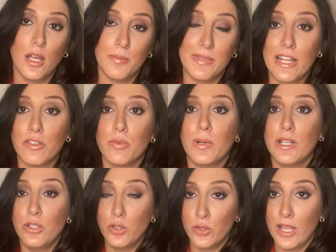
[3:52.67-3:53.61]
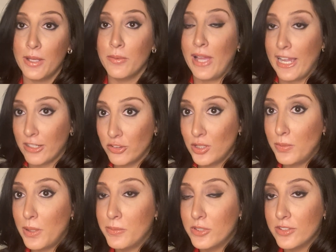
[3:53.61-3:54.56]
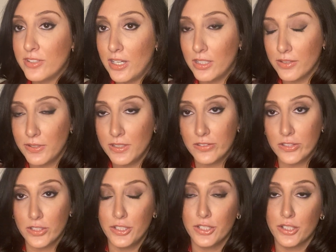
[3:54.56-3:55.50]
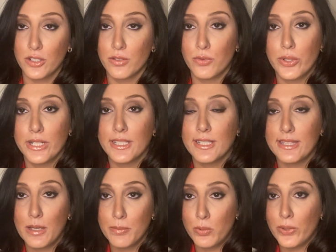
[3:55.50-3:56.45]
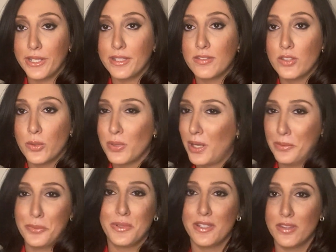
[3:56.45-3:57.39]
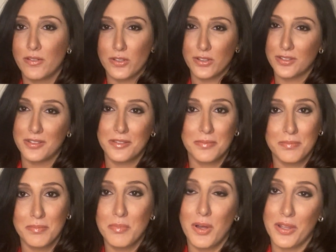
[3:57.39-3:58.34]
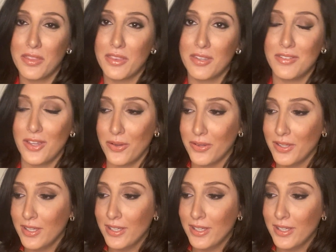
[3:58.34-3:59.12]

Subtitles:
that's when you'll actually be able to tell if he's secure or avoidant at that point. So probably within the first month. So